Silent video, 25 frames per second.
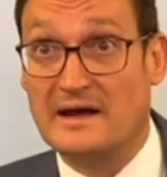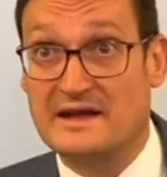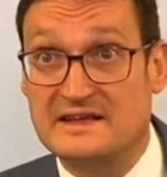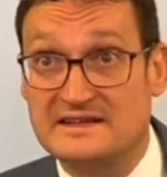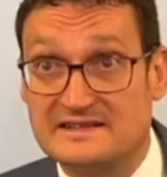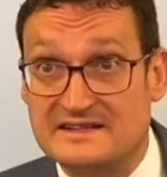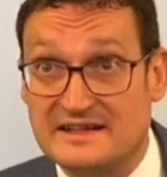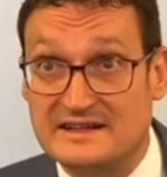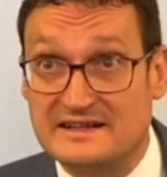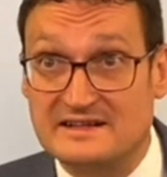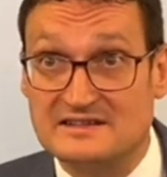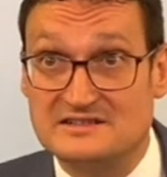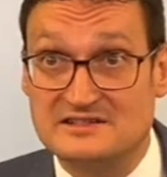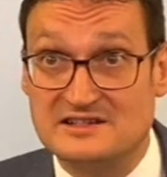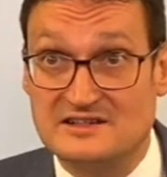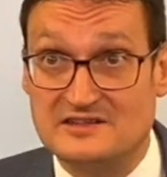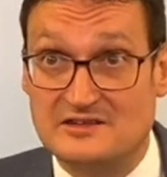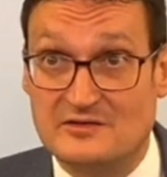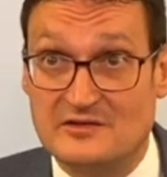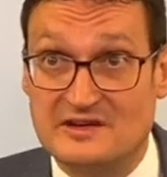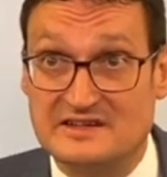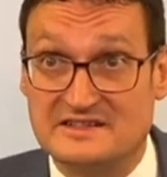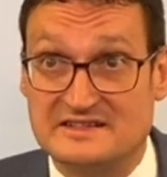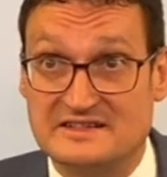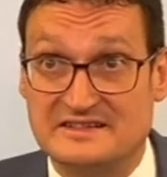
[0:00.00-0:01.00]
a second
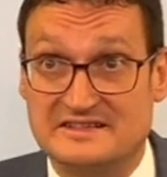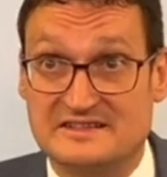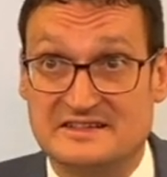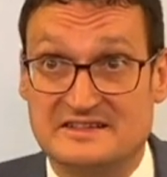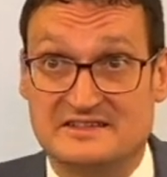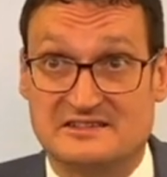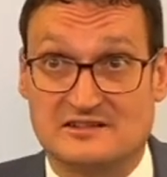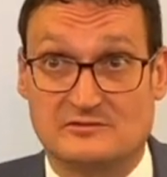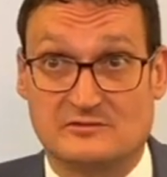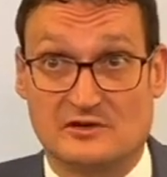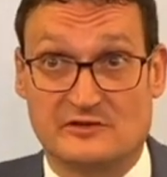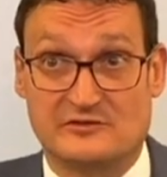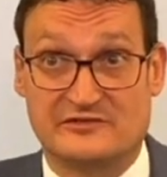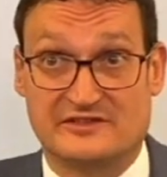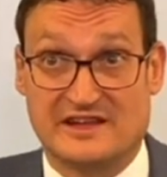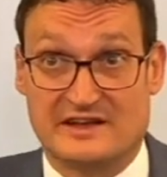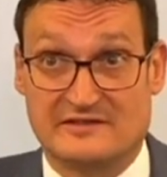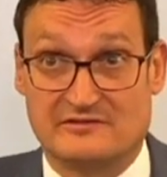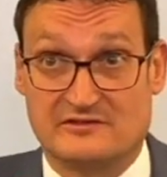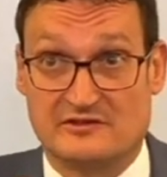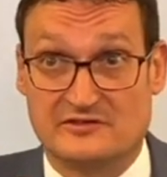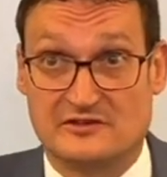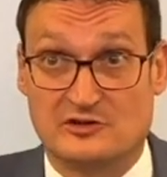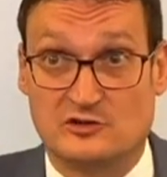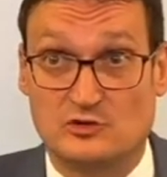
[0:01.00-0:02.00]
generation system of
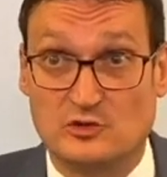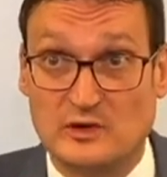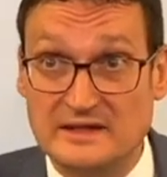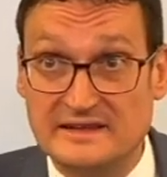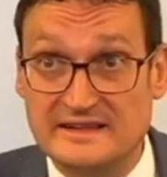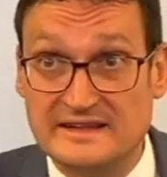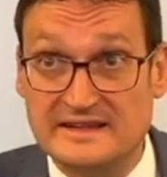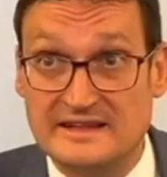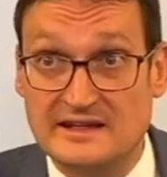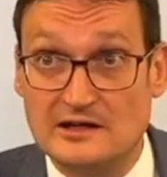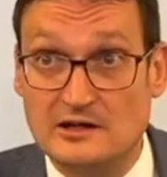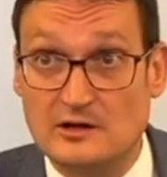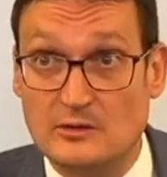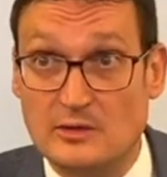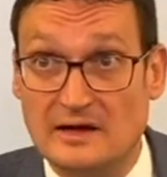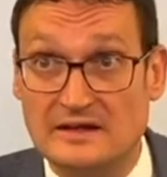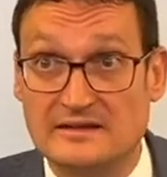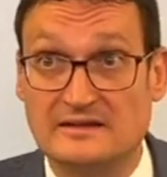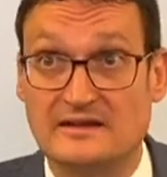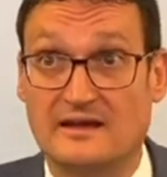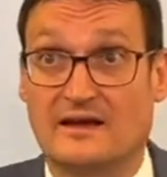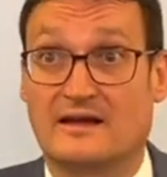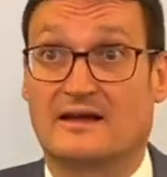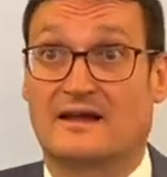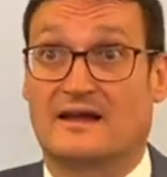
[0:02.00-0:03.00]
720
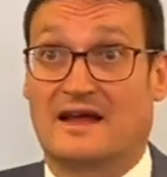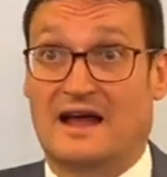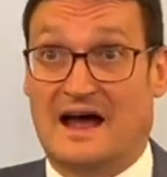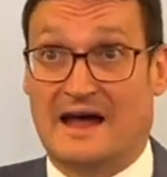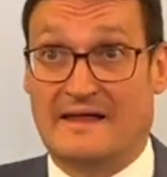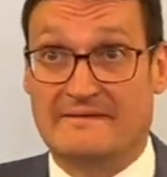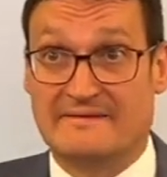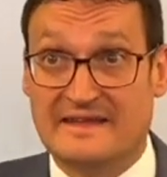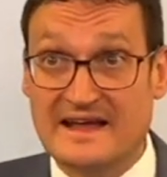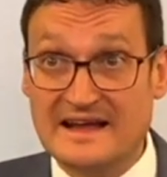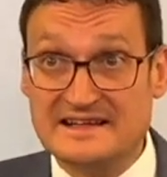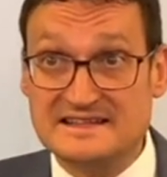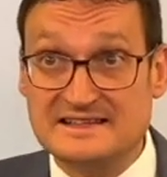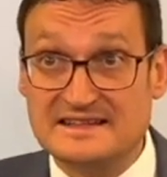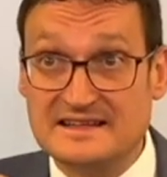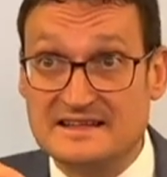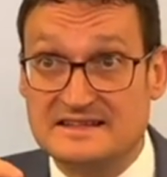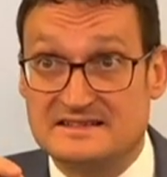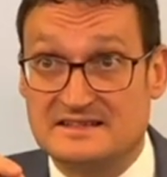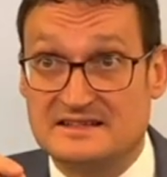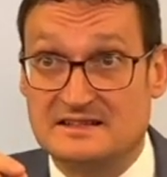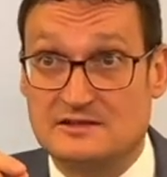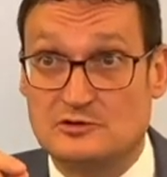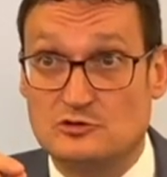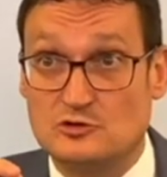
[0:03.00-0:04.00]
kilowatt, and next
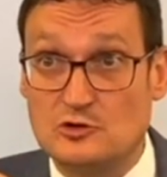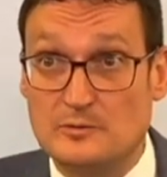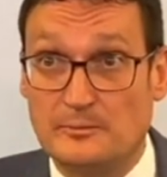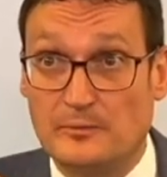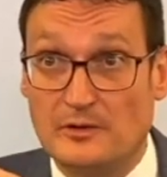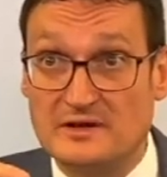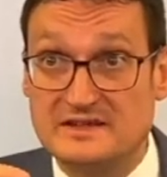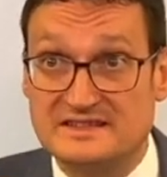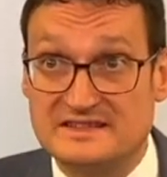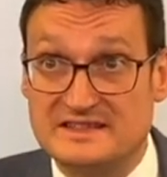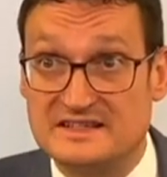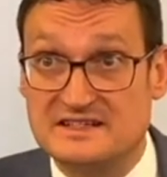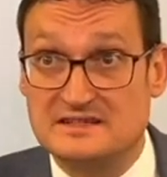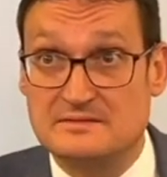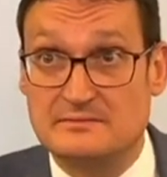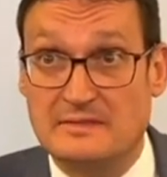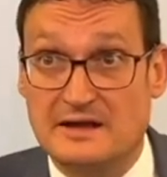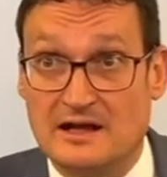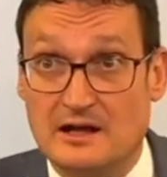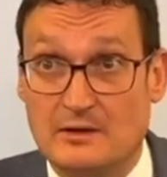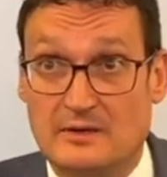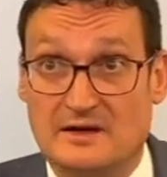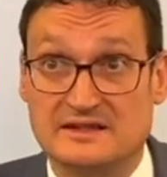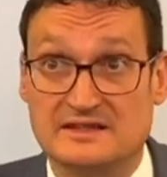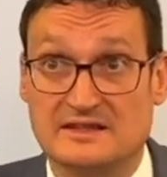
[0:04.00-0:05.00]
is a 2.6
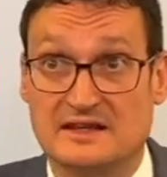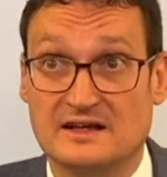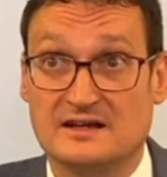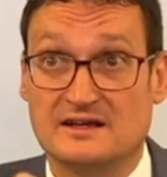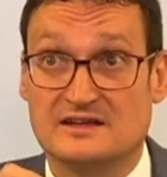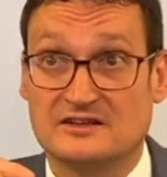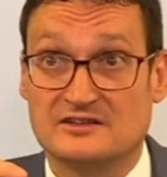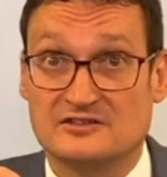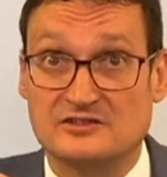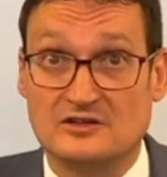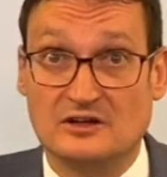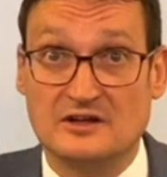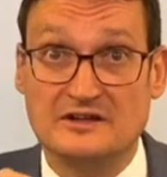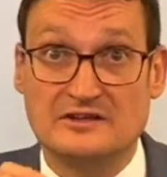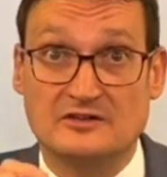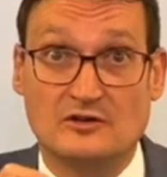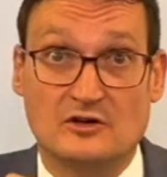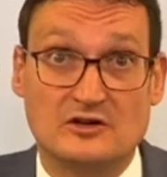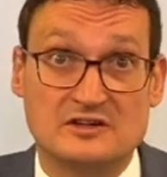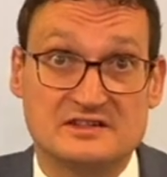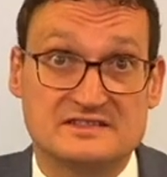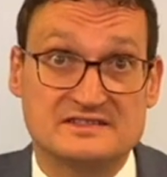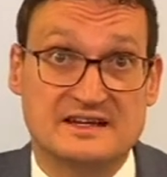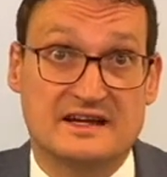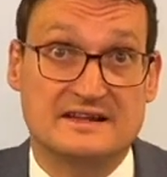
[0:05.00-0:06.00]
megawatt solid
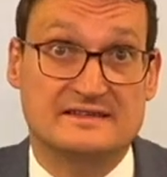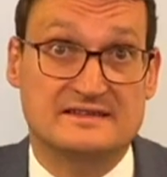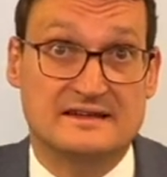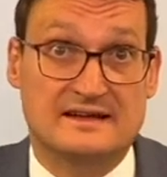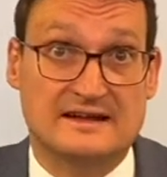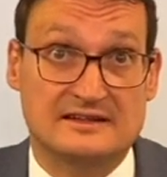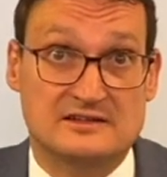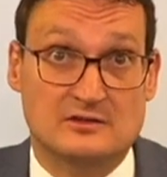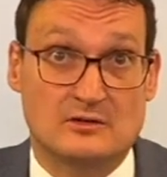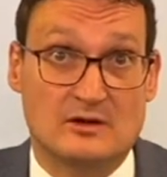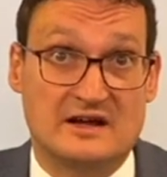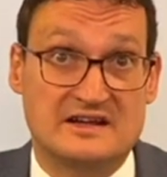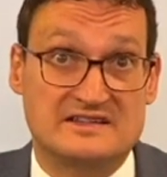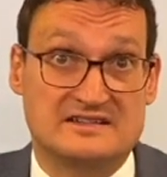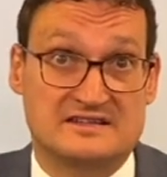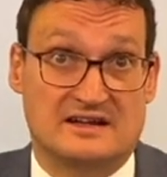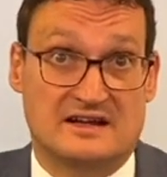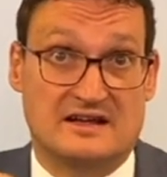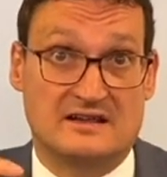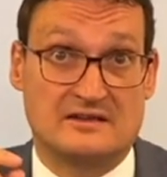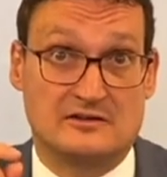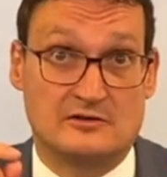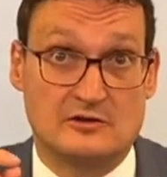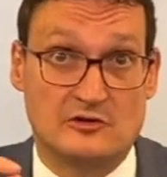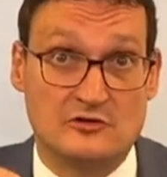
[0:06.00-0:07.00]
oxide electrolyzer
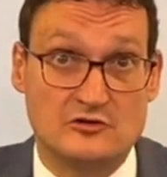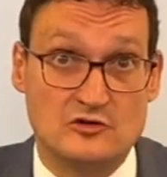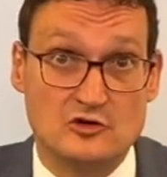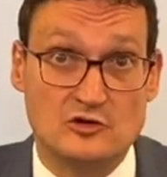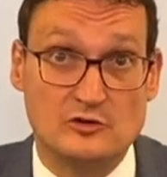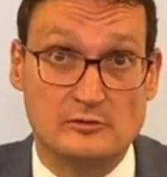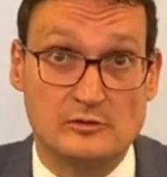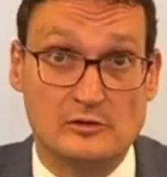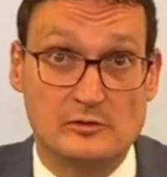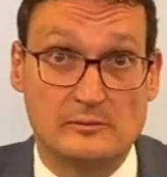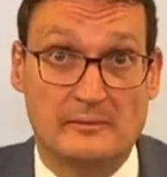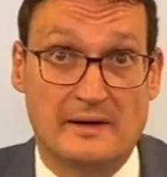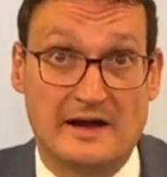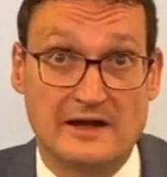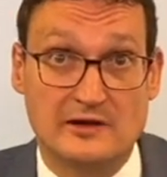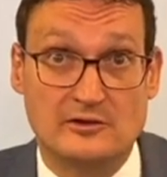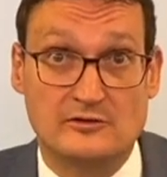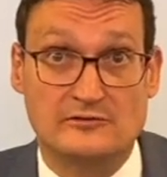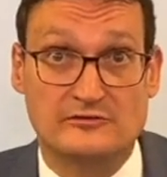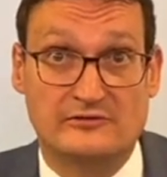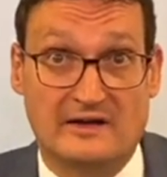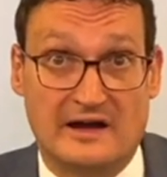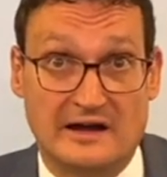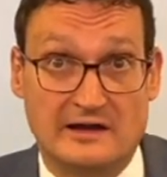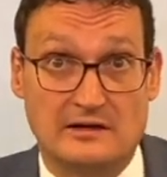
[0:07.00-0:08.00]
in a renewable
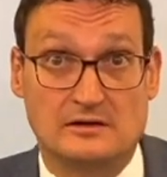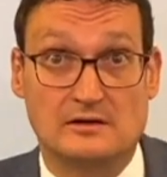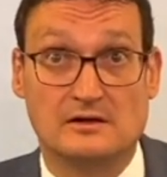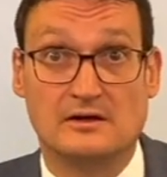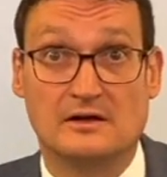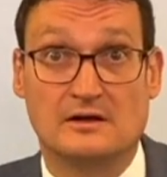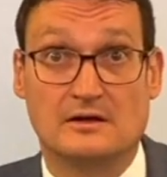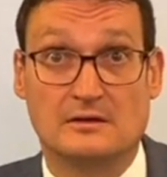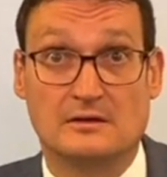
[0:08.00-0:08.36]
biofuel